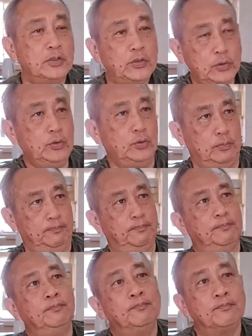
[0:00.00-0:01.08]
Two,
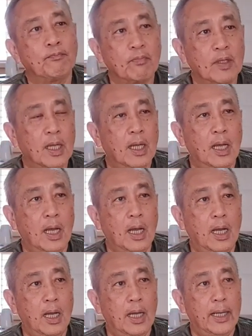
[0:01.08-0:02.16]

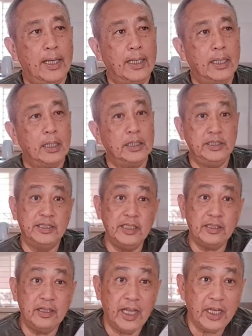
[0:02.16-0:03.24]
is
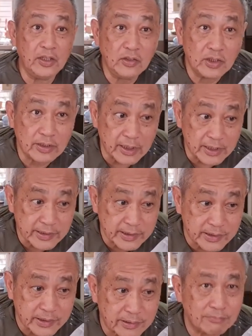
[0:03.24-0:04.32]
it
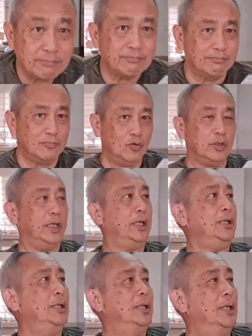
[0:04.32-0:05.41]
dangerous?
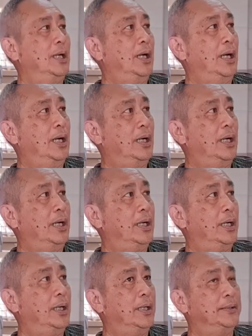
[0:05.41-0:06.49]
Okay.
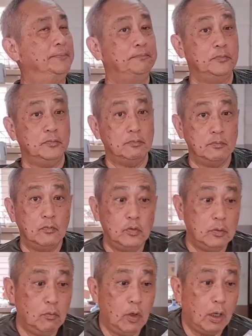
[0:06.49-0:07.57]

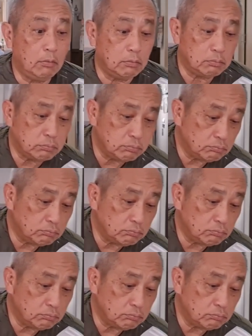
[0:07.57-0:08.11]
Well,